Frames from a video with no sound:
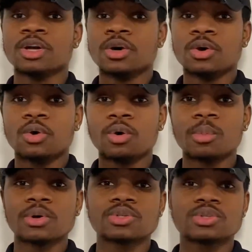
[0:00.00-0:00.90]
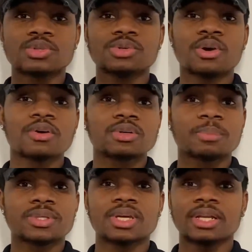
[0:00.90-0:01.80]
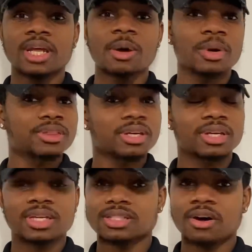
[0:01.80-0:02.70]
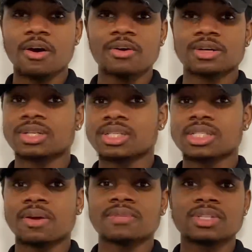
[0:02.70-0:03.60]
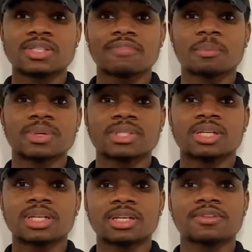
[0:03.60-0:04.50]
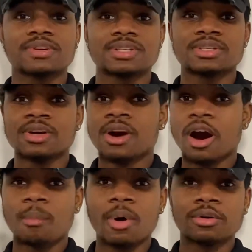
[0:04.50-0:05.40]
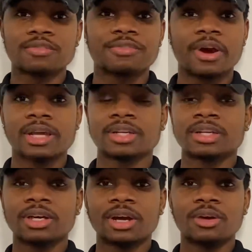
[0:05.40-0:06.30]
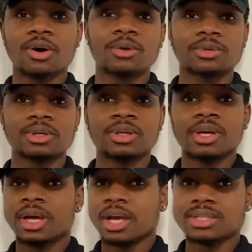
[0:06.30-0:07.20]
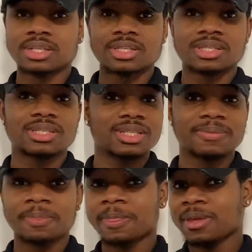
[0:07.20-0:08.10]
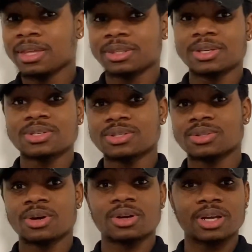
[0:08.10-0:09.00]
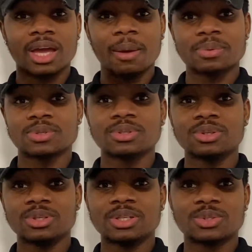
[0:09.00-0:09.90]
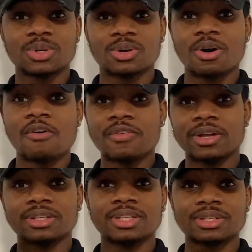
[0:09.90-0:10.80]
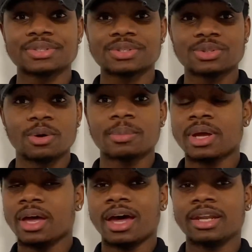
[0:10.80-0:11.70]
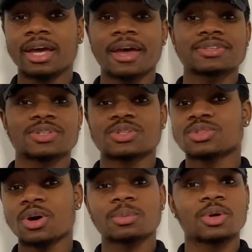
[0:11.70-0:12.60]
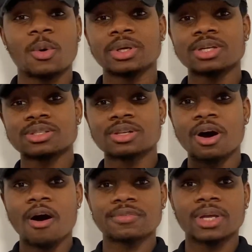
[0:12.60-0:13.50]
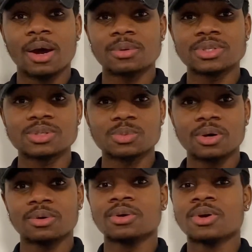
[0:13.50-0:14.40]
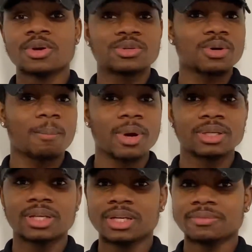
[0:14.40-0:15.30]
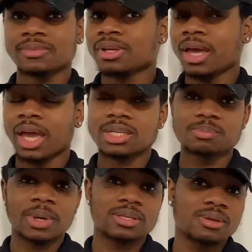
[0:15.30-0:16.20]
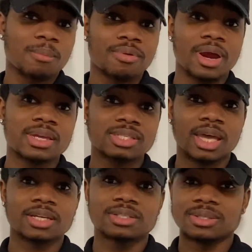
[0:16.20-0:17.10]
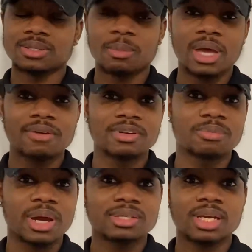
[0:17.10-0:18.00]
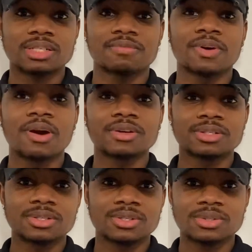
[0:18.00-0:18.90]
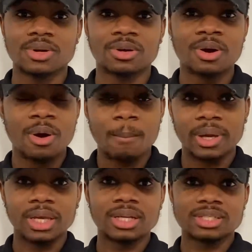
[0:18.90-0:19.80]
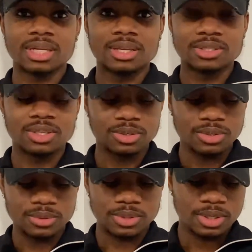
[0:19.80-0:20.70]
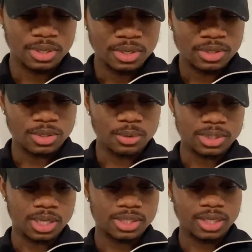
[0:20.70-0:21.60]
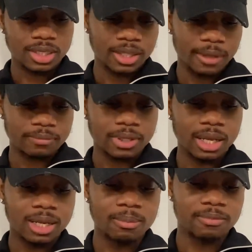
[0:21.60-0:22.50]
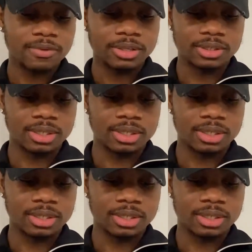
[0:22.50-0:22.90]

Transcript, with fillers: almost 200% now. I think it's 177% increase um, on Friday alone. As you can see, this stock absolutely took off and didn't stop and it hasn't stopped going into the after hours as well. So Monday, I expect some price action, some heavy price action regarding this stock. But yeah, let's get into the news. So it says here that LM Funding